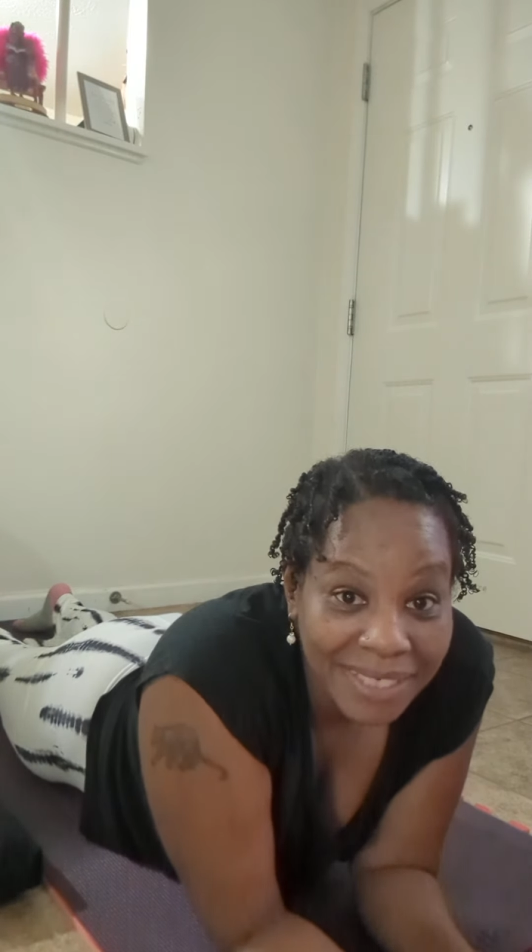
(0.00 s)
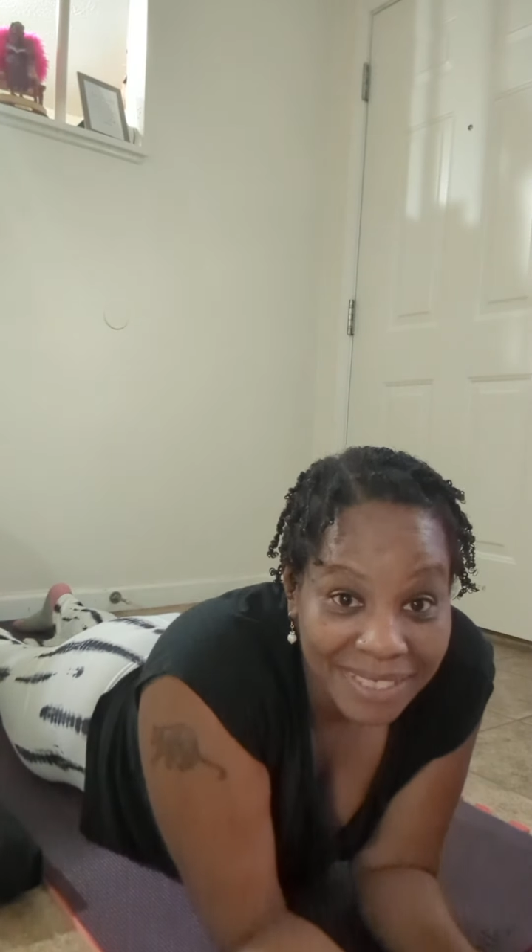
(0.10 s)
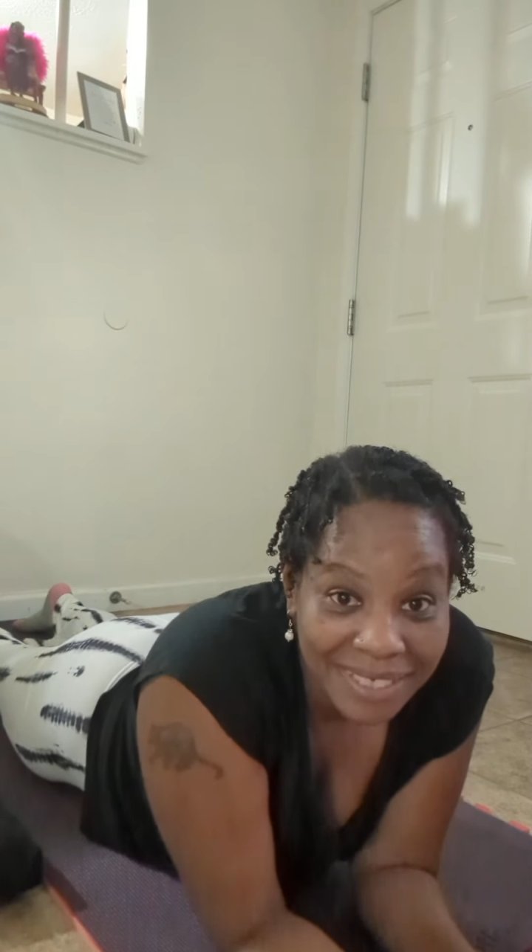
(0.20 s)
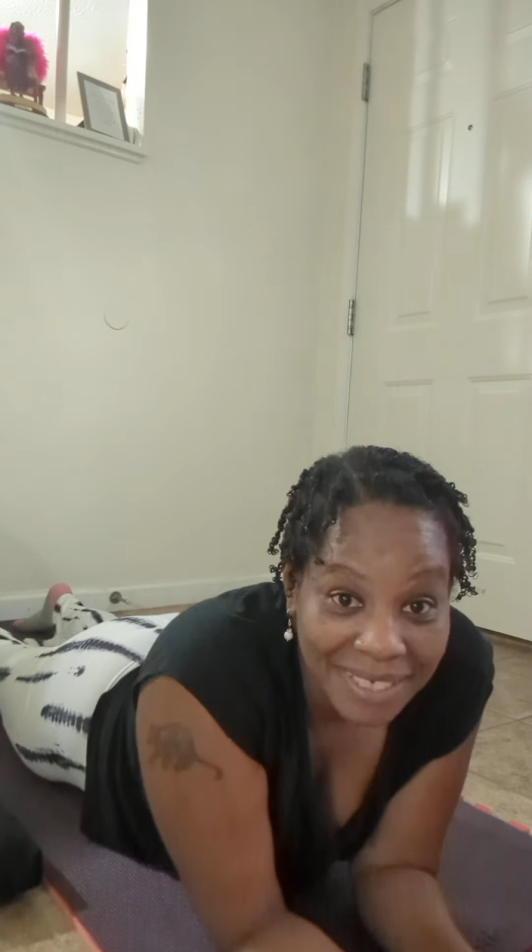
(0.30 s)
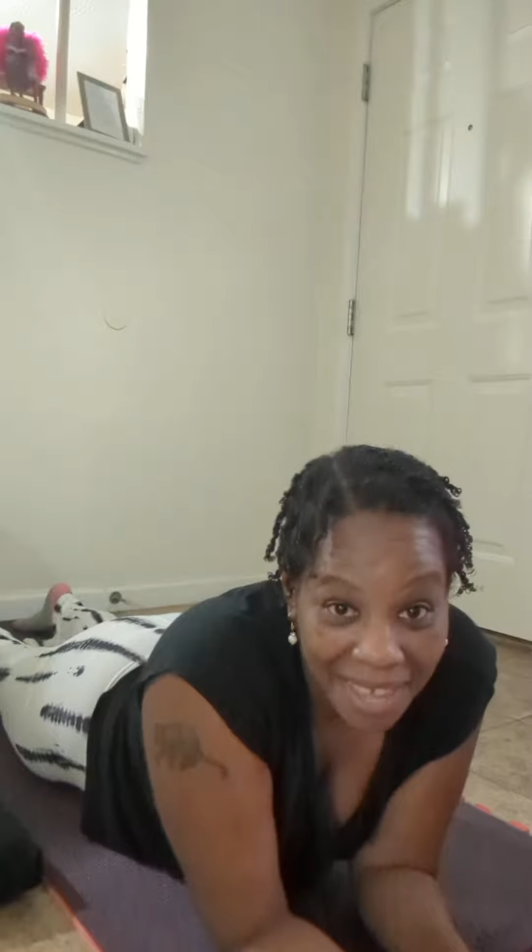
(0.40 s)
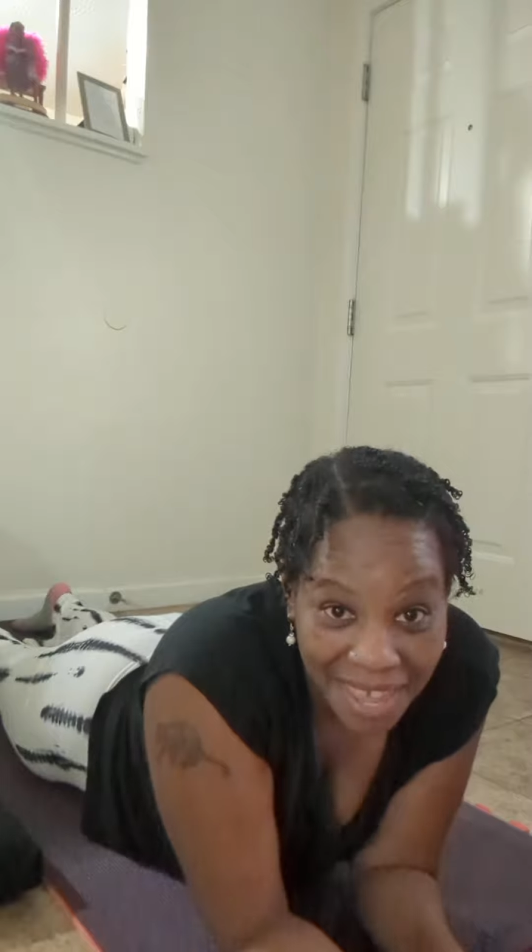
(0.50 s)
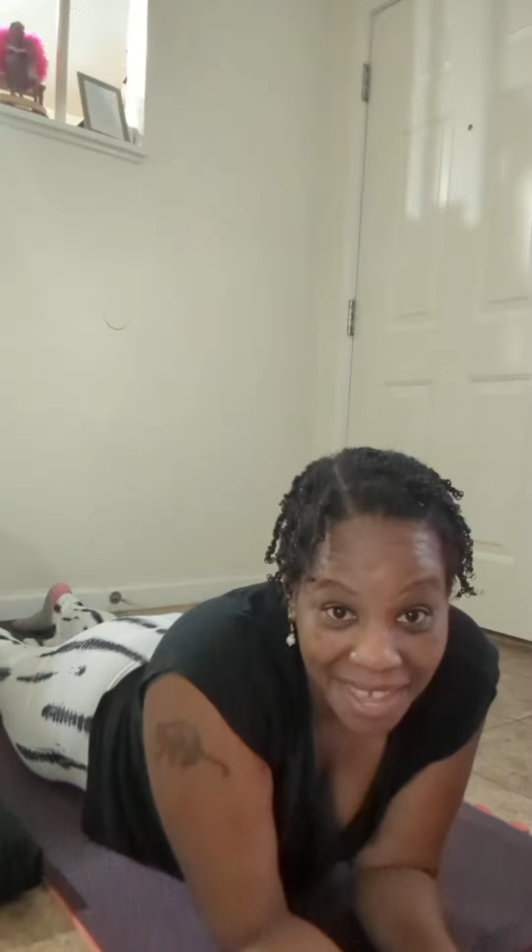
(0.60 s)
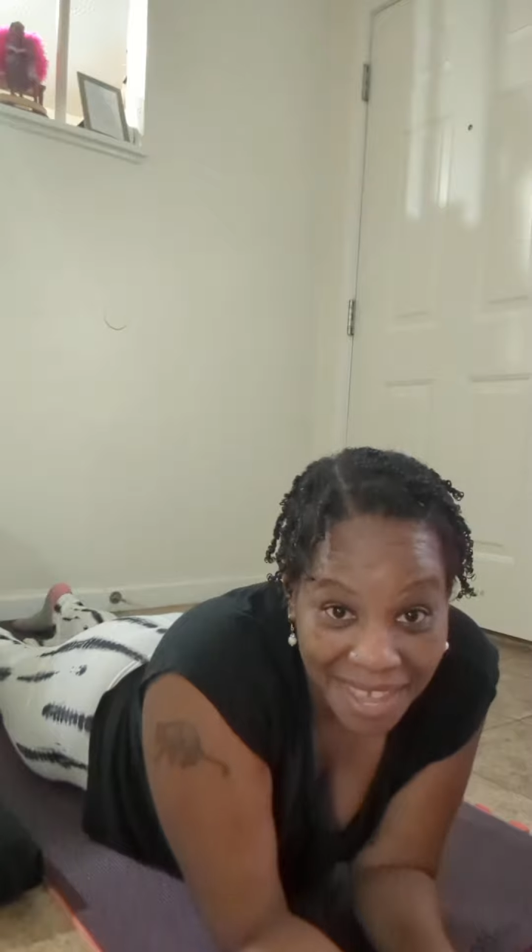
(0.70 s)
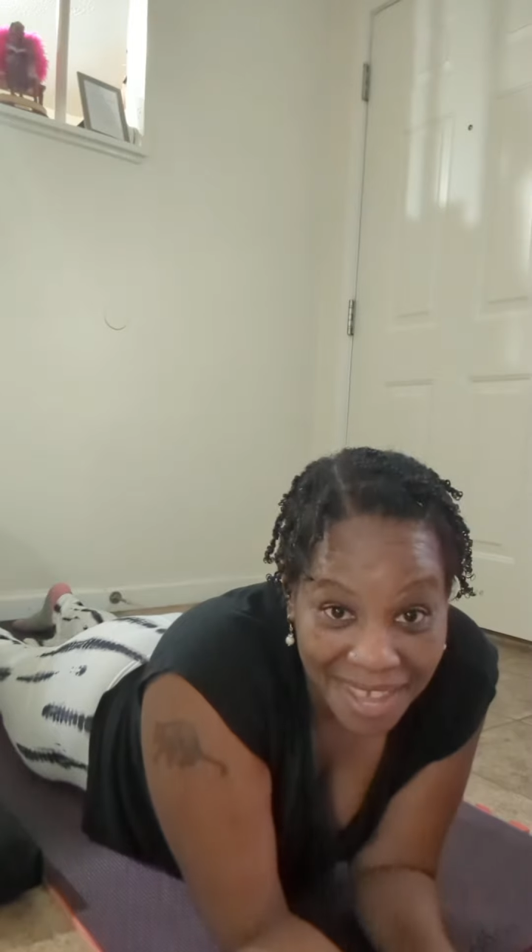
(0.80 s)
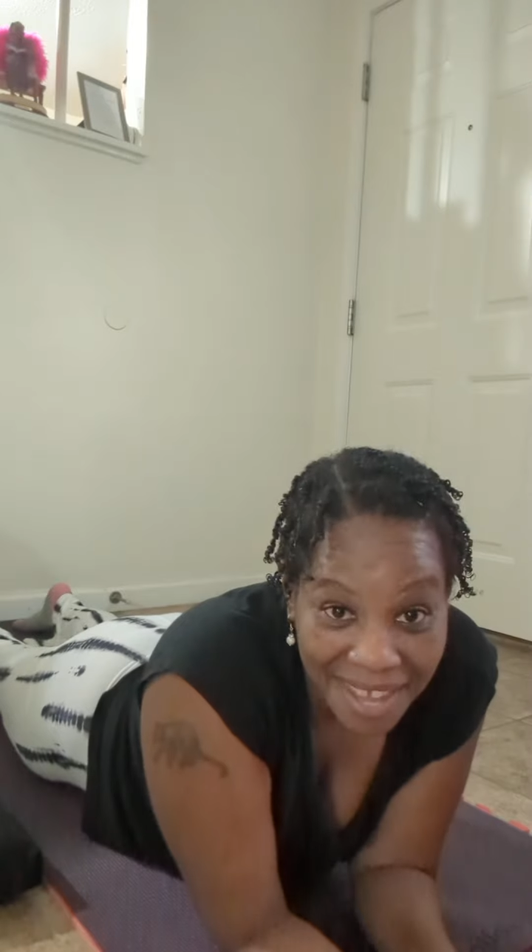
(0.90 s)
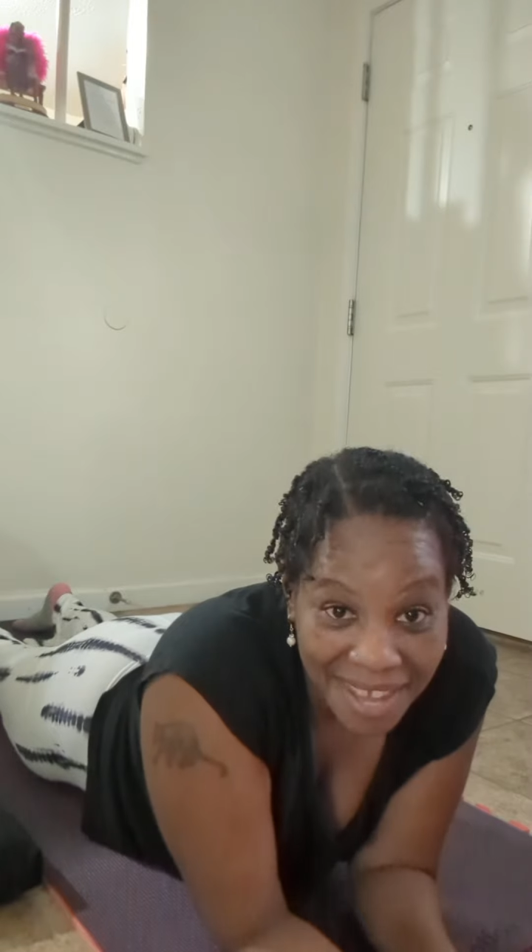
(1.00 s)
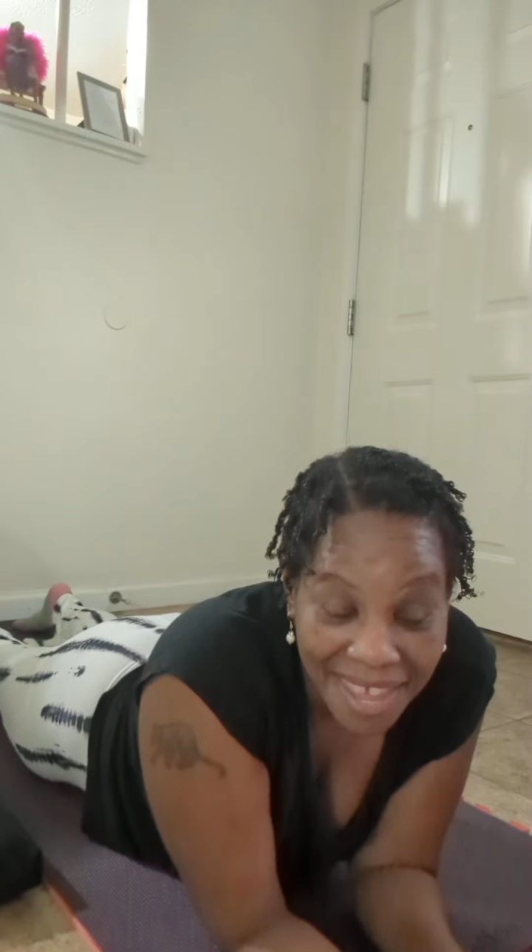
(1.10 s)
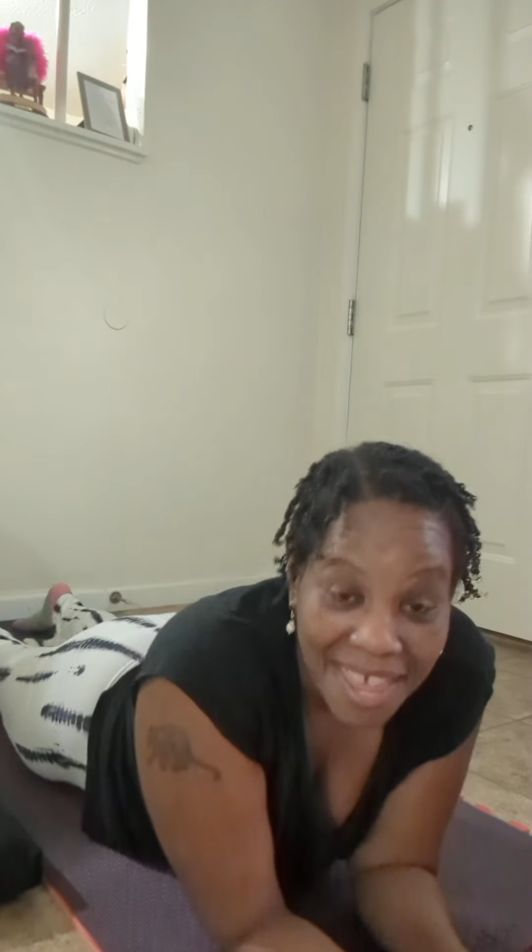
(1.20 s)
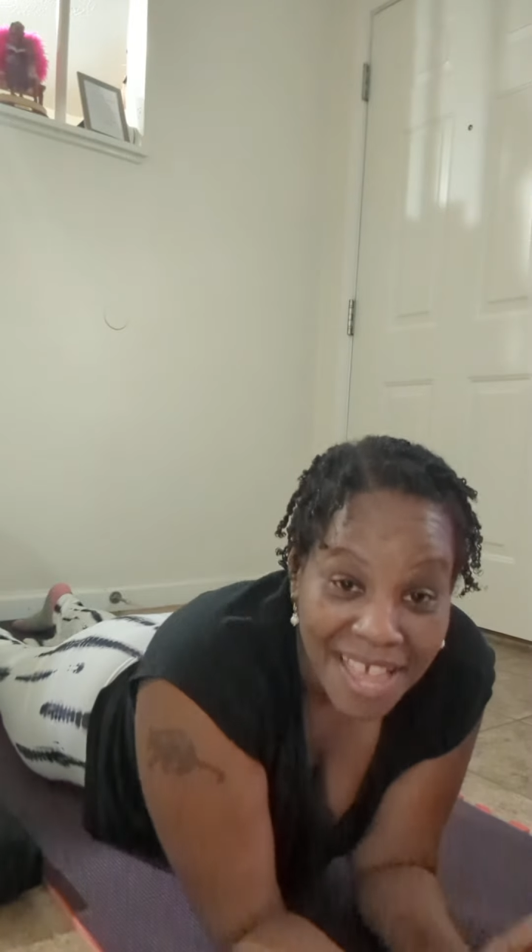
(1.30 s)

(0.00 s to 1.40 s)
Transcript: good day.